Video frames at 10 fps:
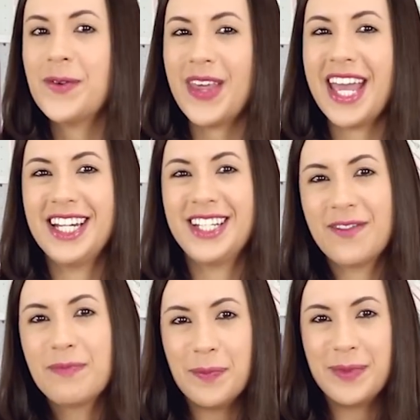with
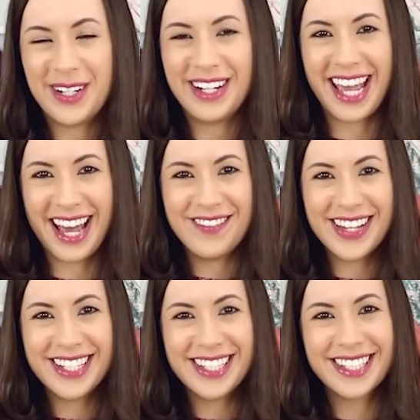AGF Bloomsbury
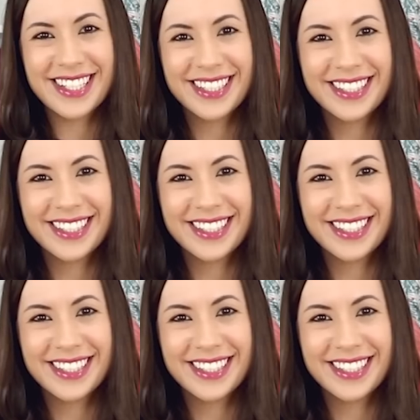Canvas.